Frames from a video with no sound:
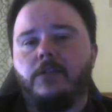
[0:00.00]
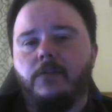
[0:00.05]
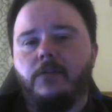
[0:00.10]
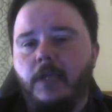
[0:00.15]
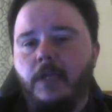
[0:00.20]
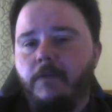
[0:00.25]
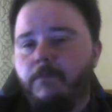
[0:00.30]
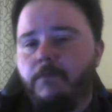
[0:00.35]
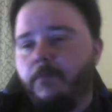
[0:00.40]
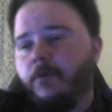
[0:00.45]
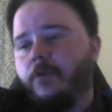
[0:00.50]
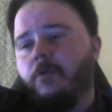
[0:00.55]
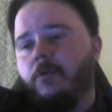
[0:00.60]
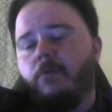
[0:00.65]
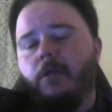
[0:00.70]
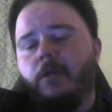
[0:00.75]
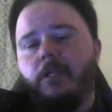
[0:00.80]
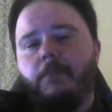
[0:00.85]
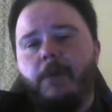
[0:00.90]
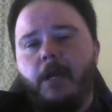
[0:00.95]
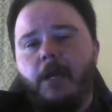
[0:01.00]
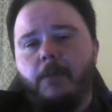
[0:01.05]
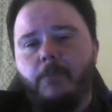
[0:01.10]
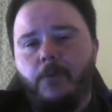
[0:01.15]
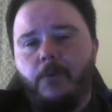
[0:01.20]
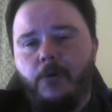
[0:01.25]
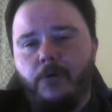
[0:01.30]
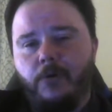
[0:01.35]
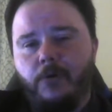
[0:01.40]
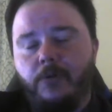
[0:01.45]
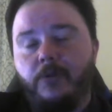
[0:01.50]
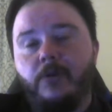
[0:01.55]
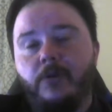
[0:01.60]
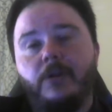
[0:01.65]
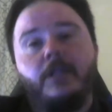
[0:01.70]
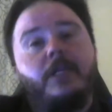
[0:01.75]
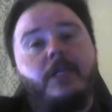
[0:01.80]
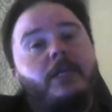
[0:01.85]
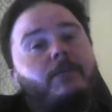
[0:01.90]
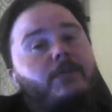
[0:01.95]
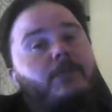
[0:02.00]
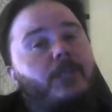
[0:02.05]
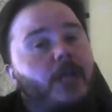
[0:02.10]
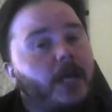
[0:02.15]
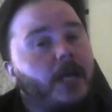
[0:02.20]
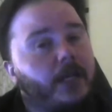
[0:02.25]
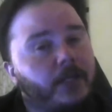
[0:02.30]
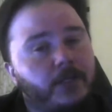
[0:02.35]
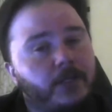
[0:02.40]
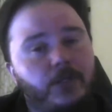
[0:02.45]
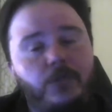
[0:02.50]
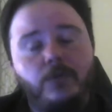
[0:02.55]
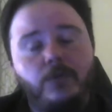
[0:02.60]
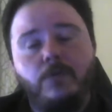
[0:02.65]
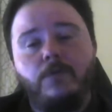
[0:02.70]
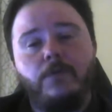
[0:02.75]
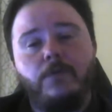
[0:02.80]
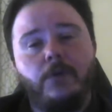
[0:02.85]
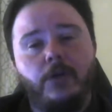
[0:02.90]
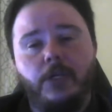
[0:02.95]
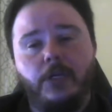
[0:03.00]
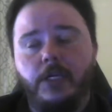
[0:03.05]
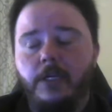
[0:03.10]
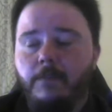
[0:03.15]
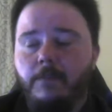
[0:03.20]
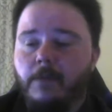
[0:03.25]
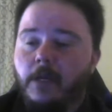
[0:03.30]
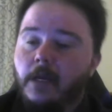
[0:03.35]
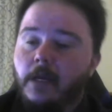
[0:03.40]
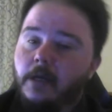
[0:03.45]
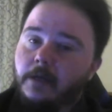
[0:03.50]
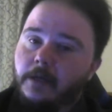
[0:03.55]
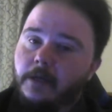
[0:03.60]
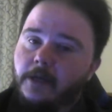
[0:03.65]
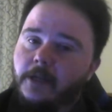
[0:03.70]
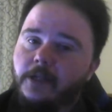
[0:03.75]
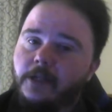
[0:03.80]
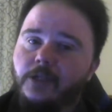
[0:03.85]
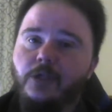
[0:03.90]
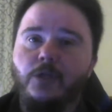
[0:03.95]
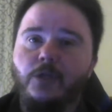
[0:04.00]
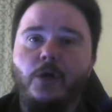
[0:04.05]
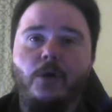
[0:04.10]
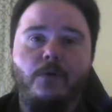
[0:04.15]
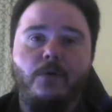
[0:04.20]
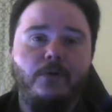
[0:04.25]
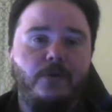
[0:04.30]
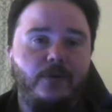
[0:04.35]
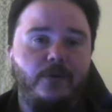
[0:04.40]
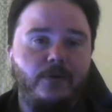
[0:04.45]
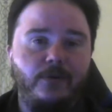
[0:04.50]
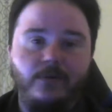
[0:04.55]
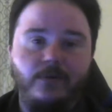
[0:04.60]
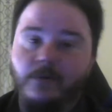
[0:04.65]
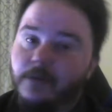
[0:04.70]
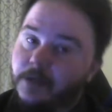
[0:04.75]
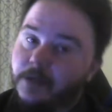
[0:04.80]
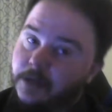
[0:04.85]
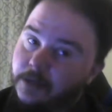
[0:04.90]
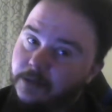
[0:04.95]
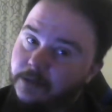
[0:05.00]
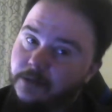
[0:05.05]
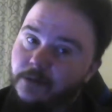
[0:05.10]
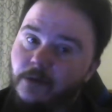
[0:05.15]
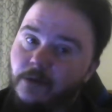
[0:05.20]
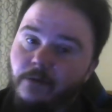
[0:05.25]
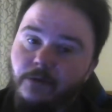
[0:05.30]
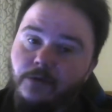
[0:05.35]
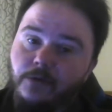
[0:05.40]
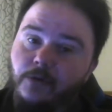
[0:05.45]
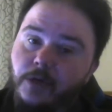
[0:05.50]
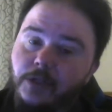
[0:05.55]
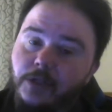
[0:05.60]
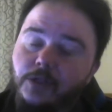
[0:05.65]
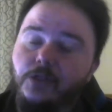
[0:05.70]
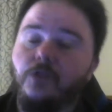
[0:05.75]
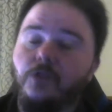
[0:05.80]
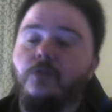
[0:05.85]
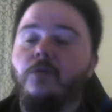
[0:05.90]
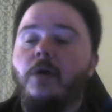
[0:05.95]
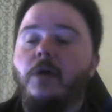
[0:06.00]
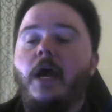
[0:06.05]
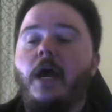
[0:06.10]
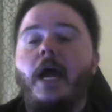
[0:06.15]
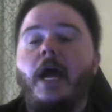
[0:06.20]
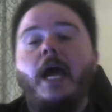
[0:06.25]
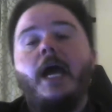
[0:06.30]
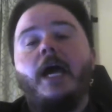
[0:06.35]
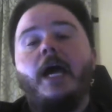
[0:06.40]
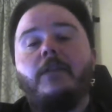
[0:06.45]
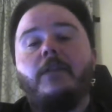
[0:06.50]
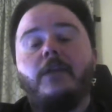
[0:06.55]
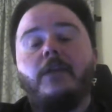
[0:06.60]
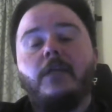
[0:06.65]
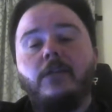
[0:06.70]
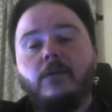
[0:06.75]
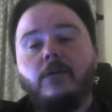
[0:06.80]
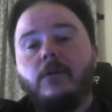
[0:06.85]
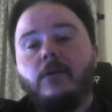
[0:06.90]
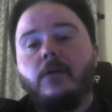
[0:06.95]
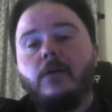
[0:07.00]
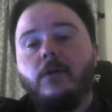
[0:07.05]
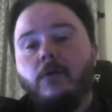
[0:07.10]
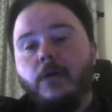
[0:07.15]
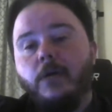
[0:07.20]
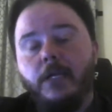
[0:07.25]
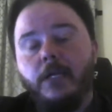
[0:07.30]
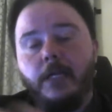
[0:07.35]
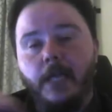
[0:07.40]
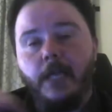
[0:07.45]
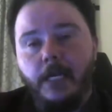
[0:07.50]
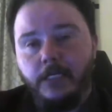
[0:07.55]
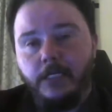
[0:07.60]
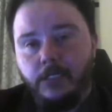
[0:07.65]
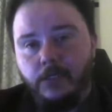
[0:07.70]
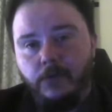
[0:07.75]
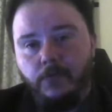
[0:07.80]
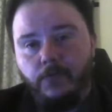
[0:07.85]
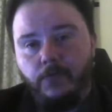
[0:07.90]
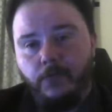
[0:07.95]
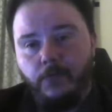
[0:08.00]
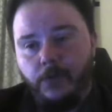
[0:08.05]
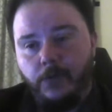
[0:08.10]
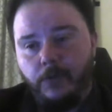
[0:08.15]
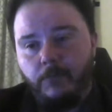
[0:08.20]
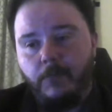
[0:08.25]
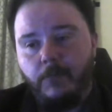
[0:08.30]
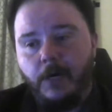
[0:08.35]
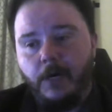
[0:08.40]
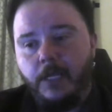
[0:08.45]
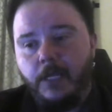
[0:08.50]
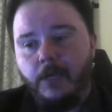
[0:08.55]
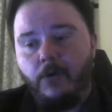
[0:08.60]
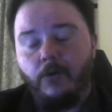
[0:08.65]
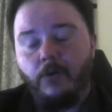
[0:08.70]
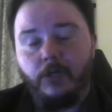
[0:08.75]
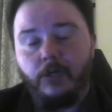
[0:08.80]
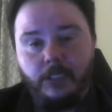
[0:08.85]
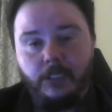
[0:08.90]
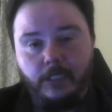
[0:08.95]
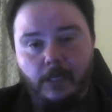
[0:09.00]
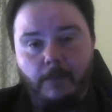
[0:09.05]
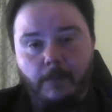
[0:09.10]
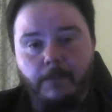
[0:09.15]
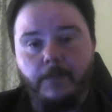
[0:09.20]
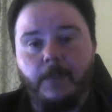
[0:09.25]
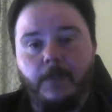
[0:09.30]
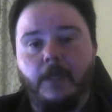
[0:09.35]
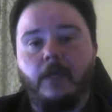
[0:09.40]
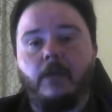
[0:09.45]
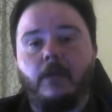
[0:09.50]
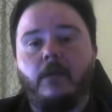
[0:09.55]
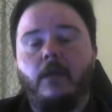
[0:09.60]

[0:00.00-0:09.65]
So they've put you on the back burner and they're going to keep chatting to you. They're going to keep getting to know you and getting to know and trust you. And then they're going to go ahead and ask you for either money or something.